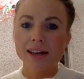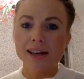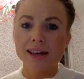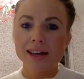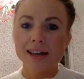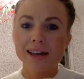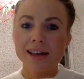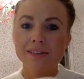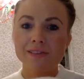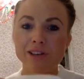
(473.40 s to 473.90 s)

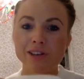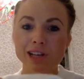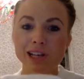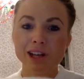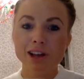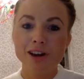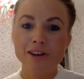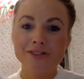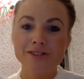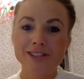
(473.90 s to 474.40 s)
every
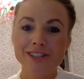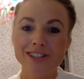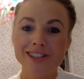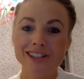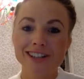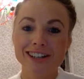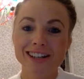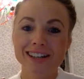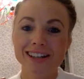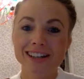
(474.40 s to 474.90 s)

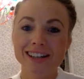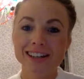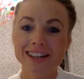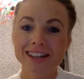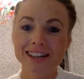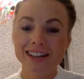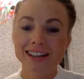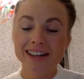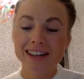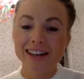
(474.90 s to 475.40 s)
laughter,
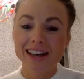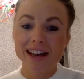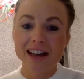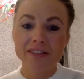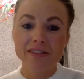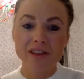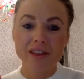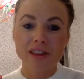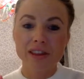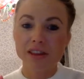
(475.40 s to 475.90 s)

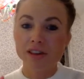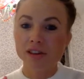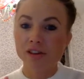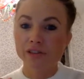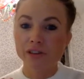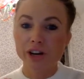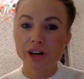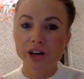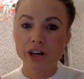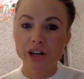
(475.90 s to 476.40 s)
everything you've
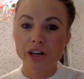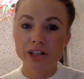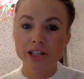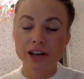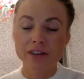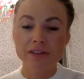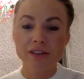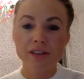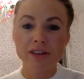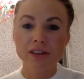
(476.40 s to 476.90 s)
heard,
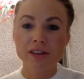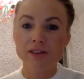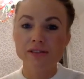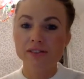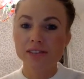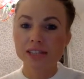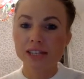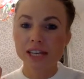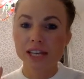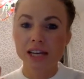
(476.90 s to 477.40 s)
everything you've
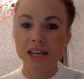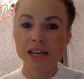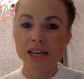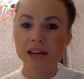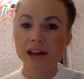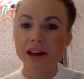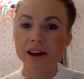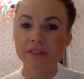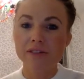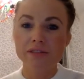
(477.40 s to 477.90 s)
seen,
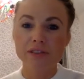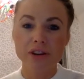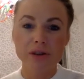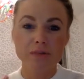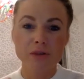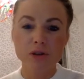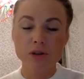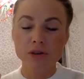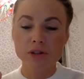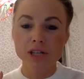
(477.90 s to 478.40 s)
every
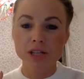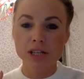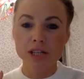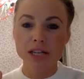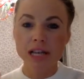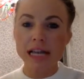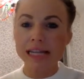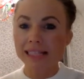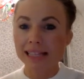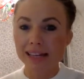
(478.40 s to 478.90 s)
emotion.
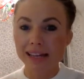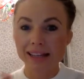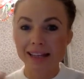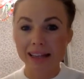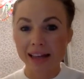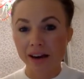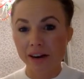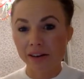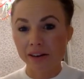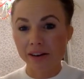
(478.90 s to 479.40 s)
It's like
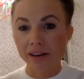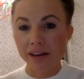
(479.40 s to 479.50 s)
there,